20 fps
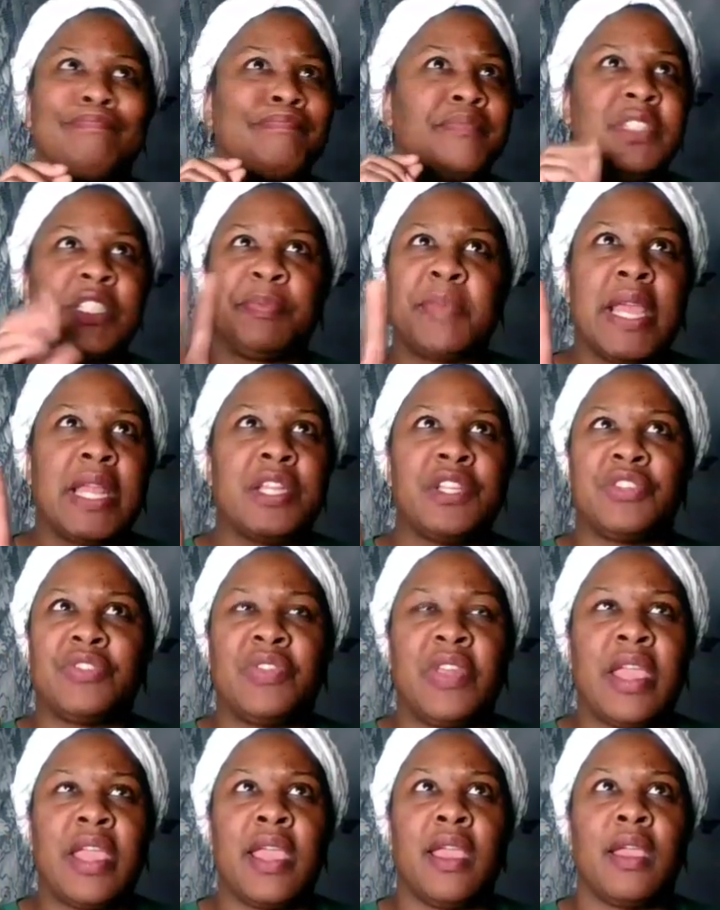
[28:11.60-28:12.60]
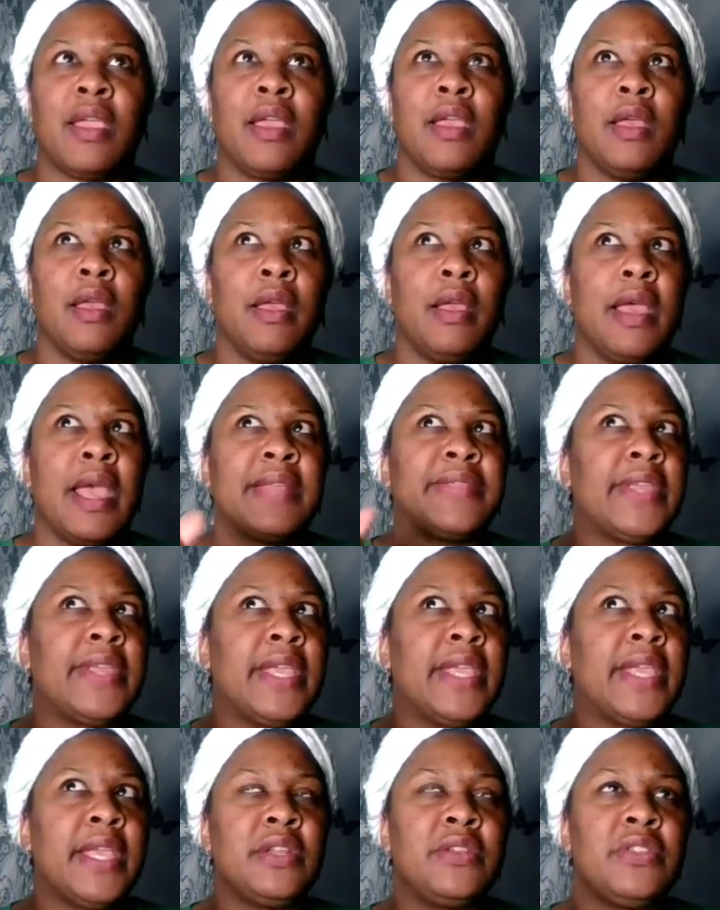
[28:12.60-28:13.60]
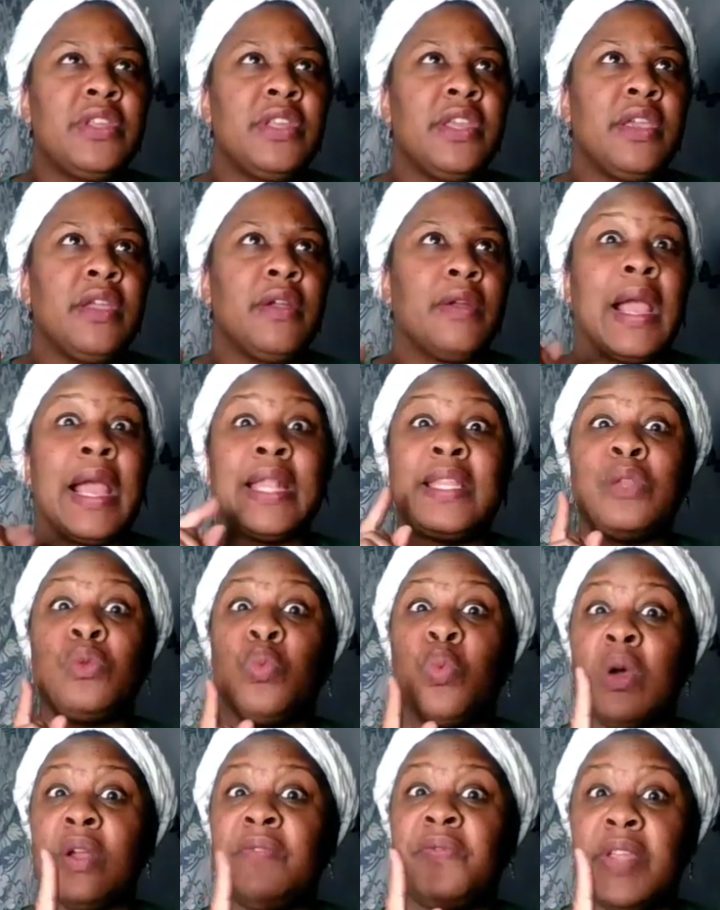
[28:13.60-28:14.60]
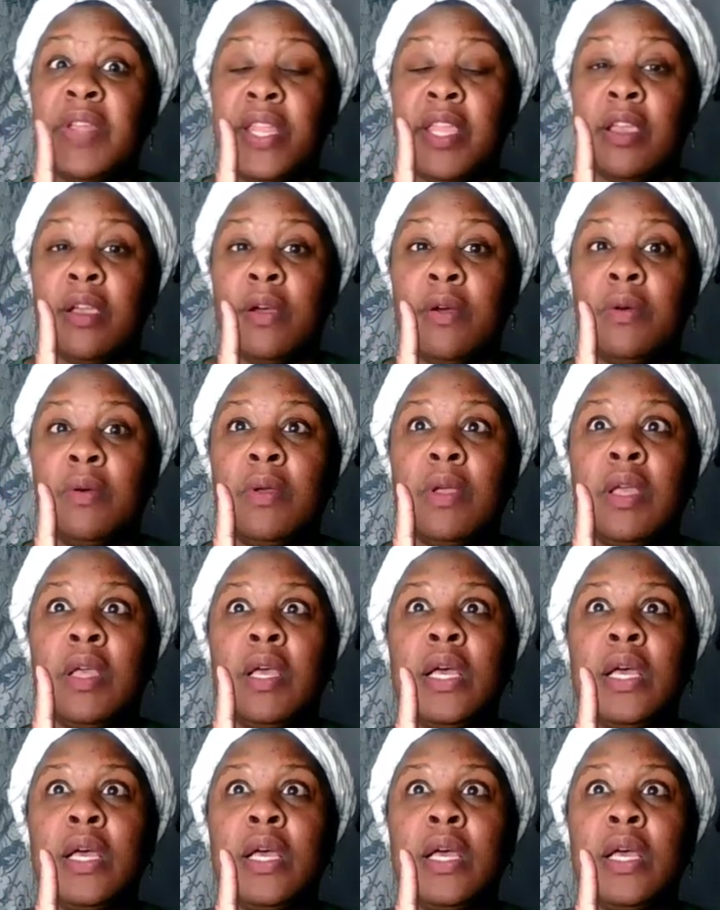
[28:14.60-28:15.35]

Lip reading: Spanish thing at the end of the year. I did one video.